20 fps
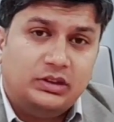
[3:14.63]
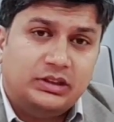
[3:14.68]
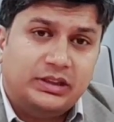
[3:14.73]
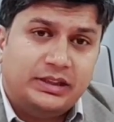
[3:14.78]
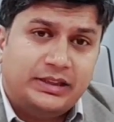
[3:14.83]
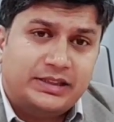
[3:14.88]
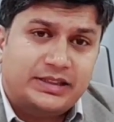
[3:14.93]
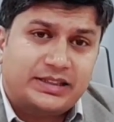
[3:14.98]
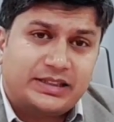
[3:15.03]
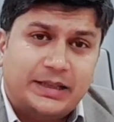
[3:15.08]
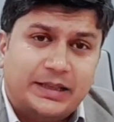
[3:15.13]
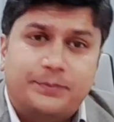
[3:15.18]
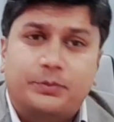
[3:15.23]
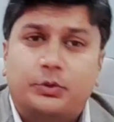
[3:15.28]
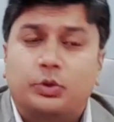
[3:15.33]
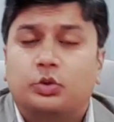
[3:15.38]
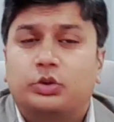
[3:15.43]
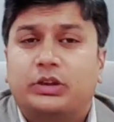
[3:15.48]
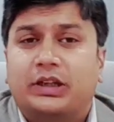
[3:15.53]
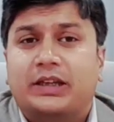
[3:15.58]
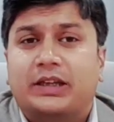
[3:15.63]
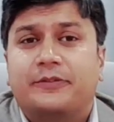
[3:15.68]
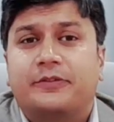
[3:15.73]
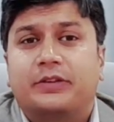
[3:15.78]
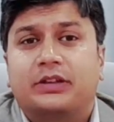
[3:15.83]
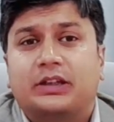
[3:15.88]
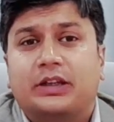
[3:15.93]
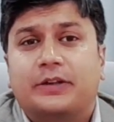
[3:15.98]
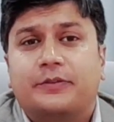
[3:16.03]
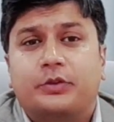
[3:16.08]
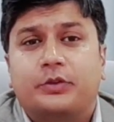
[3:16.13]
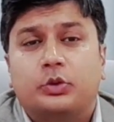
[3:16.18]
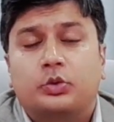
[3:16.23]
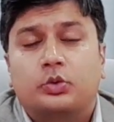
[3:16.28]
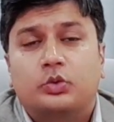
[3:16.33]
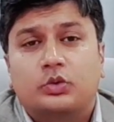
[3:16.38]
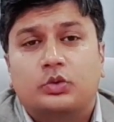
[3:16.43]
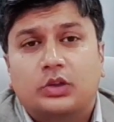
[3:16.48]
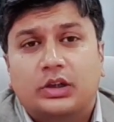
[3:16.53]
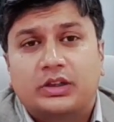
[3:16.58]
In step two, they even give
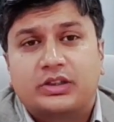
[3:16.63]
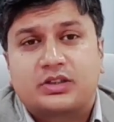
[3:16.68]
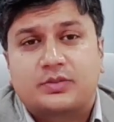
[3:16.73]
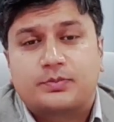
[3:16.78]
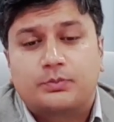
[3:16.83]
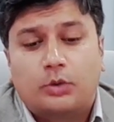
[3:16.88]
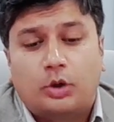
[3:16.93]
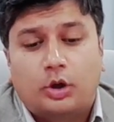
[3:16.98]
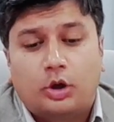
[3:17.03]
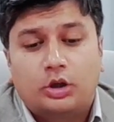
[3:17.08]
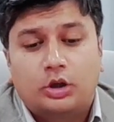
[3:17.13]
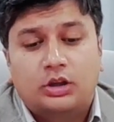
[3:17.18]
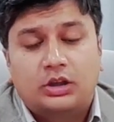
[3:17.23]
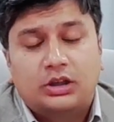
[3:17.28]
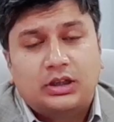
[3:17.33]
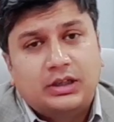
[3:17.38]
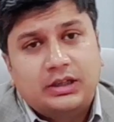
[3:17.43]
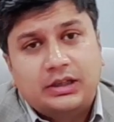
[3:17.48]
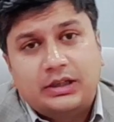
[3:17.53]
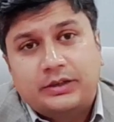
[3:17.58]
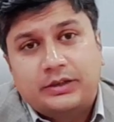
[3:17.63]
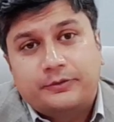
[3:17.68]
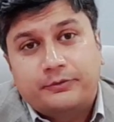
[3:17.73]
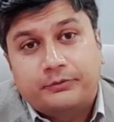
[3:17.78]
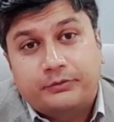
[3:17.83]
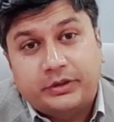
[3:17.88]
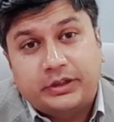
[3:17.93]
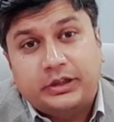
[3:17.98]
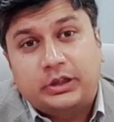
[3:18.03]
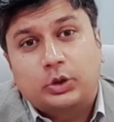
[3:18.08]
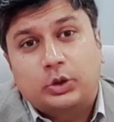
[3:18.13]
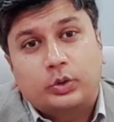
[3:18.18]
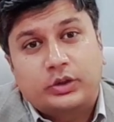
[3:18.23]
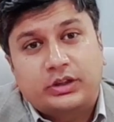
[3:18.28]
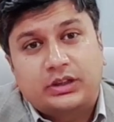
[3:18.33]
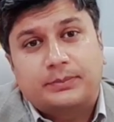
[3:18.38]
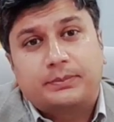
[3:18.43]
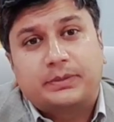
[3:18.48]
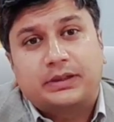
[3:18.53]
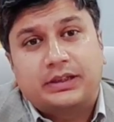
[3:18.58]
you a small video in
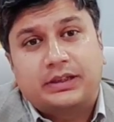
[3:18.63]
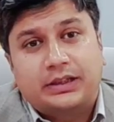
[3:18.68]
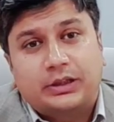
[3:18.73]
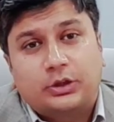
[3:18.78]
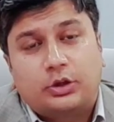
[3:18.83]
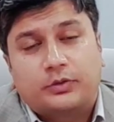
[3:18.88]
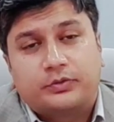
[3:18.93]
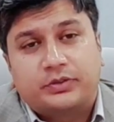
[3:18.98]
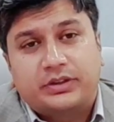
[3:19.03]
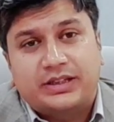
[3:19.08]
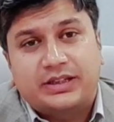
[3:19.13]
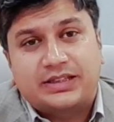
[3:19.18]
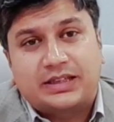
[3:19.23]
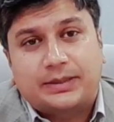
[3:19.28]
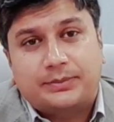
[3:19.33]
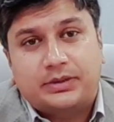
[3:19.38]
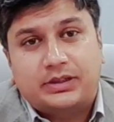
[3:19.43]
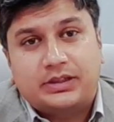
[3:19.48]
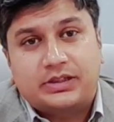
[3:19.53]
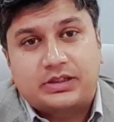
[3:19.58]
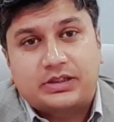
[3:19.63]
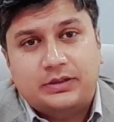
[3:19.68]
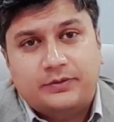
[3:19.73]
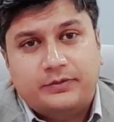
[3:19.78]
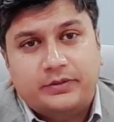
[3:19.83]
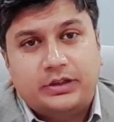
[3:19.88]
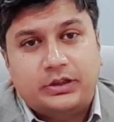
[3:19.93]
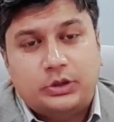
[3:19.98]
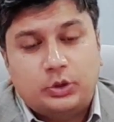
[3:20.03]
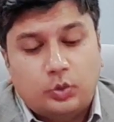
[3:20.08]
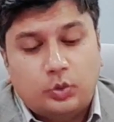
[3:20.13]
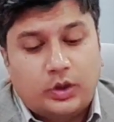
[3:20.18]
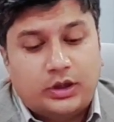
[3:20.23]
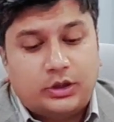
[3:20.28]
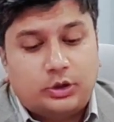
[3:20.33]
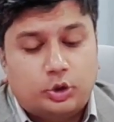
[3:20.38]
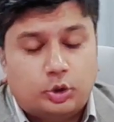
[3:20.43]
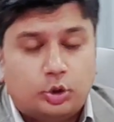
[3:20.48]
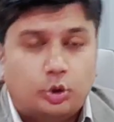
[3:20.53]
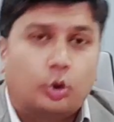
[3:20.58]
the beginning of the examination where you
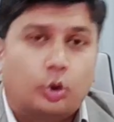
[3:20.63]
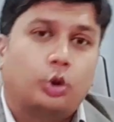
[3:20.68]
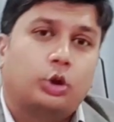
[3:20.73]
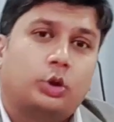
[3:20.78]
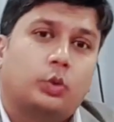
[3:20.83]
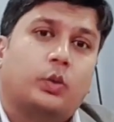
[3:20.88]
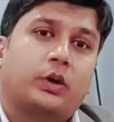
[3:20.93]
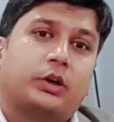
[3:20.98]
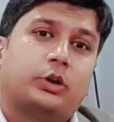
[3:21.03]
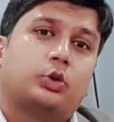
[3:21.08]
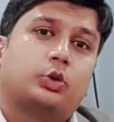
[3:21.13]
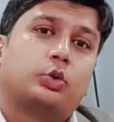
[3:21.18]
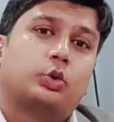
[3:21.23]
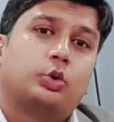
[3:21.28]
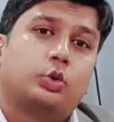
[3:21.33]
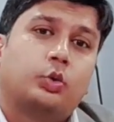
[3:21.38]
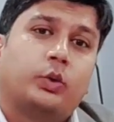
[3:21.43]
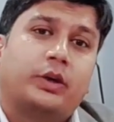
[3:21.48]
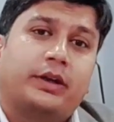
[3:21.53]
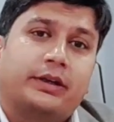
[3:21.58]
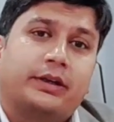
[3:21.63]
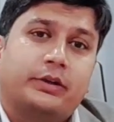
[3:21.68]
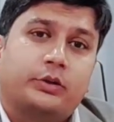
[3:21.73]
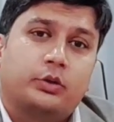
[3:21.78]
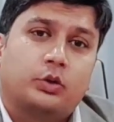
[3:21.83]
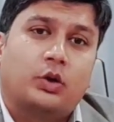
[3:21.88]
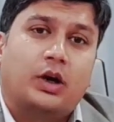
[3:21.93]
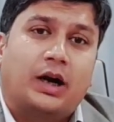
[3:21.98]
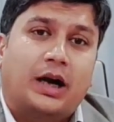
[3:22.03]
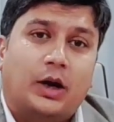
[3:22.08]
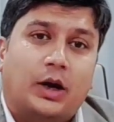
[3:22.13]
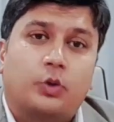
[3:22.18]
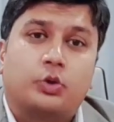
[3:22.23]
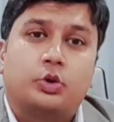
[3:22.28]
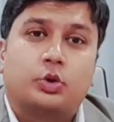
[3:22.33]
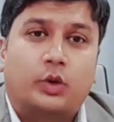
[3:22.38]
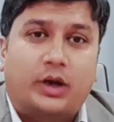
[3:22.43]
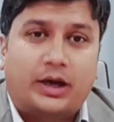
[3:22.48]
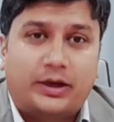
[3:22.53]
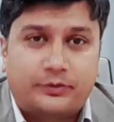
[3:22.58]
are told what to do and you know how
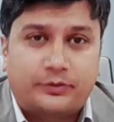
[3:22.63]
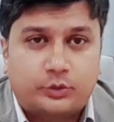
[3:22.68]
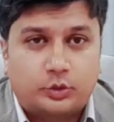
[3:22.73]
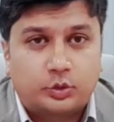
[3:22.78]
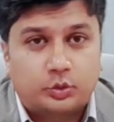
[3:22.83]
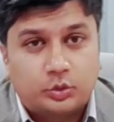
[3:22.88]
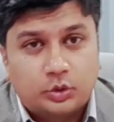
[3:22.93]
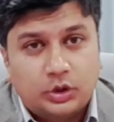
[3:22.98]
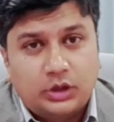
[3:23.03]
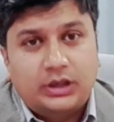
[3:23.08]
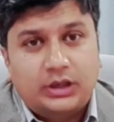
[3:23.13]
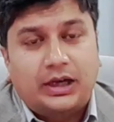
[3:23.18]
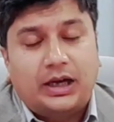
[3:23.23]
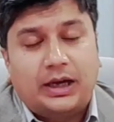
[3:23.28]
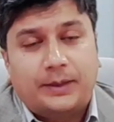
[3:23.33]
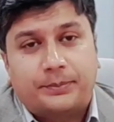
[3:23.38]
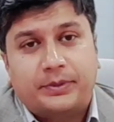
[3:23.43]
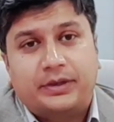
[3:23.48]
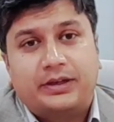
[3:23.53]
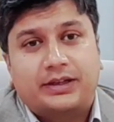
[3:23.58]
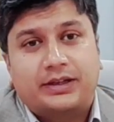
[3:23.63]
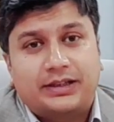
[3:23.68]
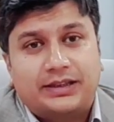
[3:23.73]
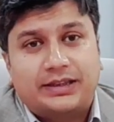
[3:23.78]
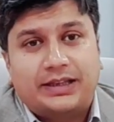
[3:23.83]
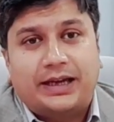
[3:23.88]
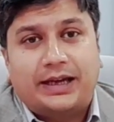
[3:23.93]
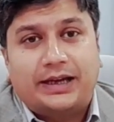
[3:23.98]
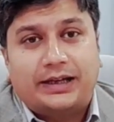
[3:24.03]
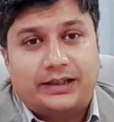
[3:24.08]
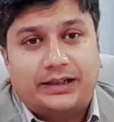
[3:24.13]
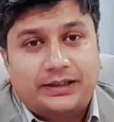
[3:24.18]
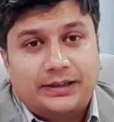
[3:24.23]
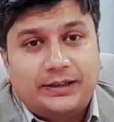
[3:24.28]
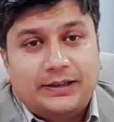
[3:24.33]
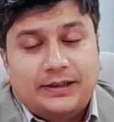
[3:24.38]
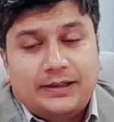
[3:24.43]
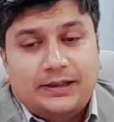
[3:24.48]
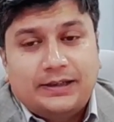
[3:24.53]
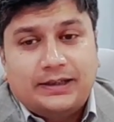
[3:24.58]
you have to appear in that.
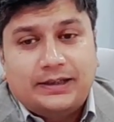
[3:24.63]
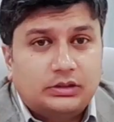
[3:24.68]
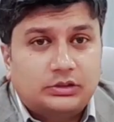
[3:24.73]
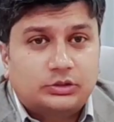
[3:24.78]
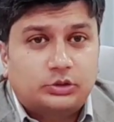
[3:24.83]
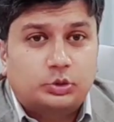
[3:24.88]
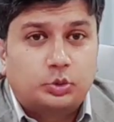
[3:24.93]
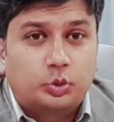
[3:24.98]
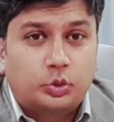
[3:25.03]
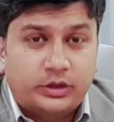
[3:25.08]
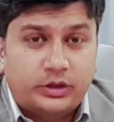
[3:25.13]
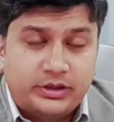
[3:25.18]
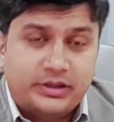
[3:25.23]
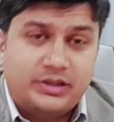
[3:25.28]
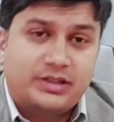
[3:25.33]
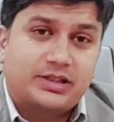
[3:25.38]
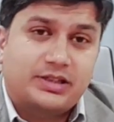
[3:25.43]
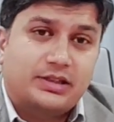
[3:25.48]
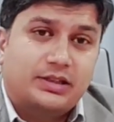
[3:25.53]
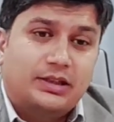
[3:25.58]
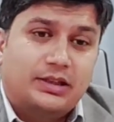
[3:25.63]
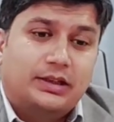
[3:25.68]
Students,